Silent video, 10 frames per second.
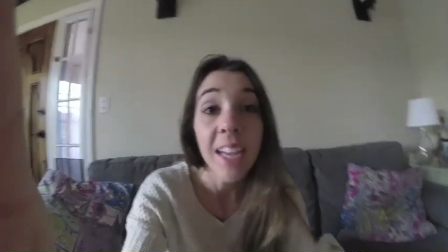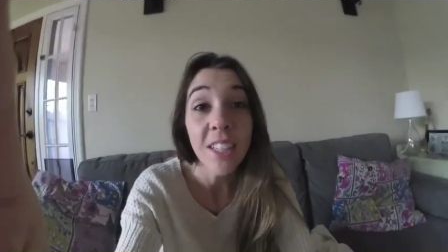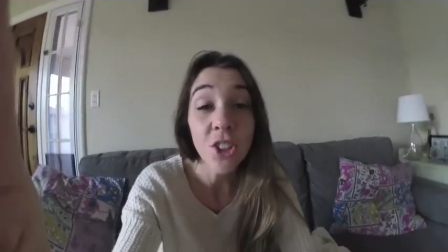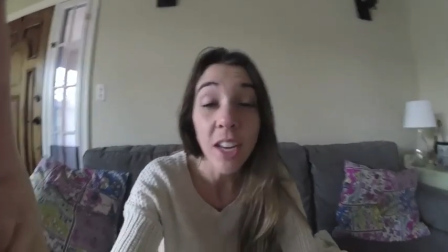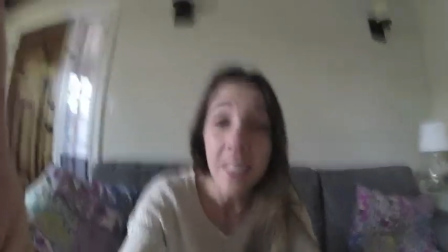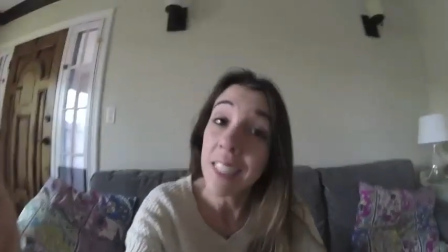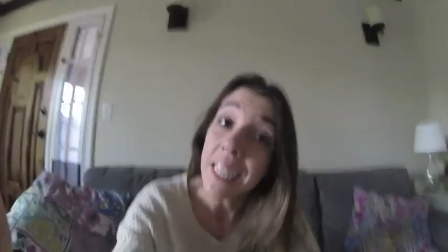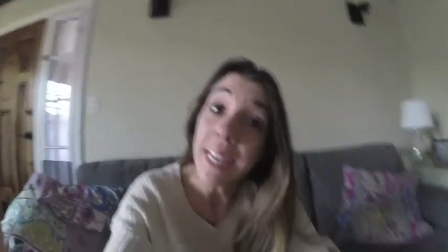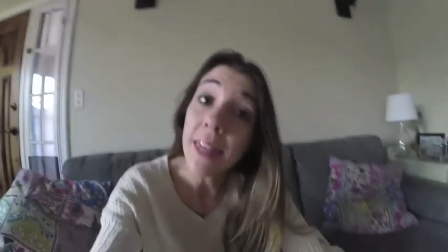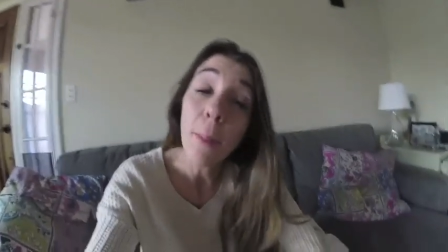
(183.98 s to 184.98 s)
Did you guys
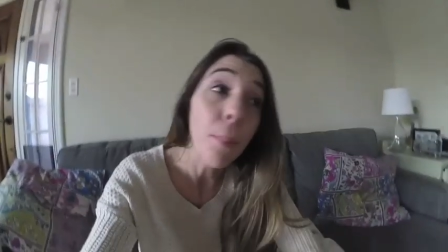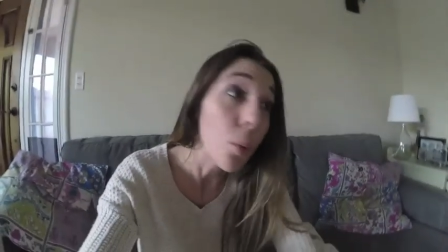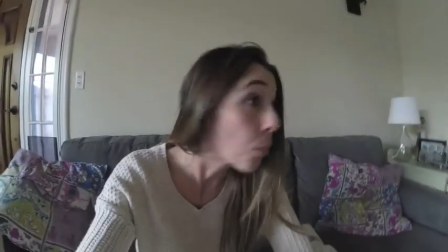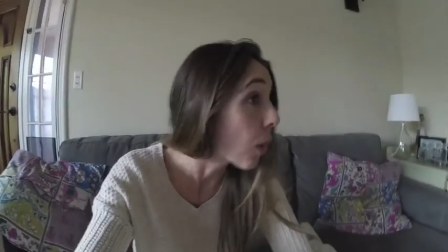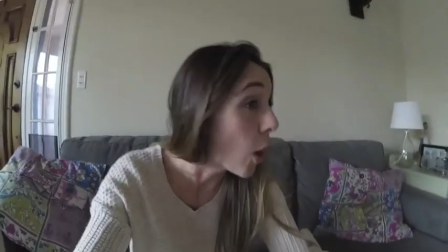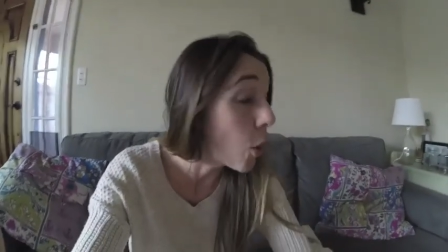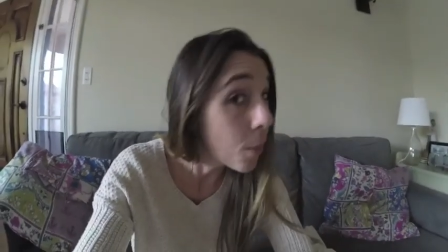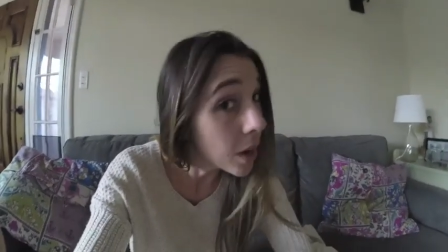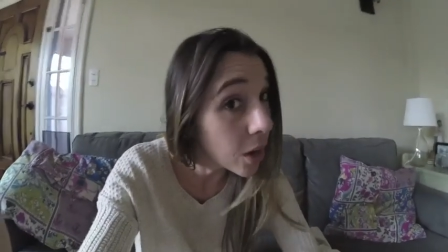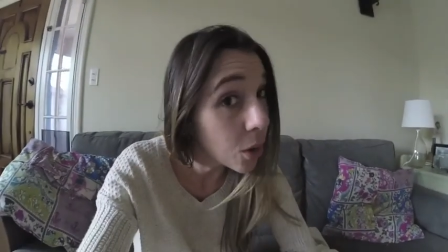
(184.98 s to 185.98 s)
see the
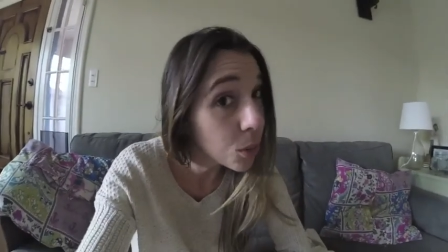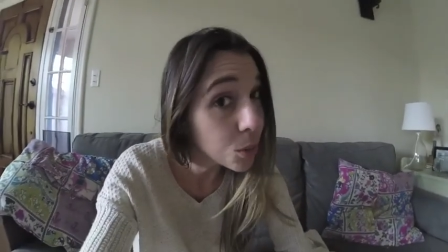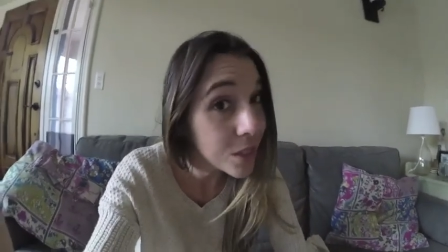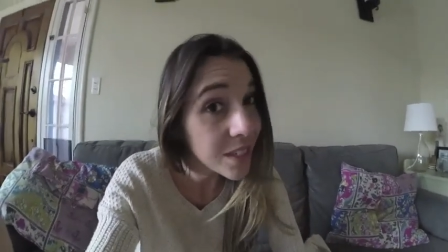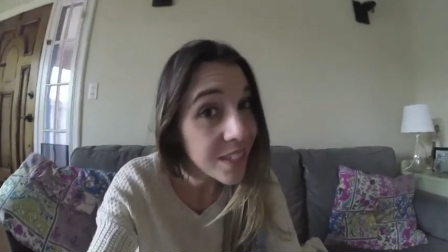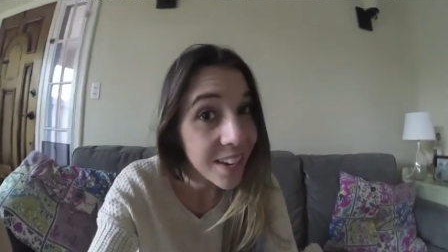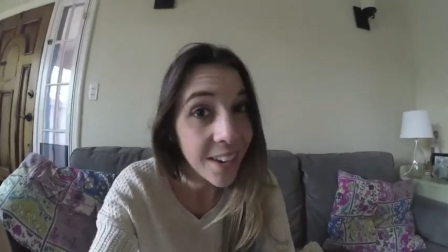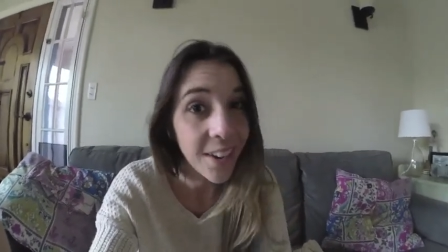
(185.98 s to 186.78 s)
promos?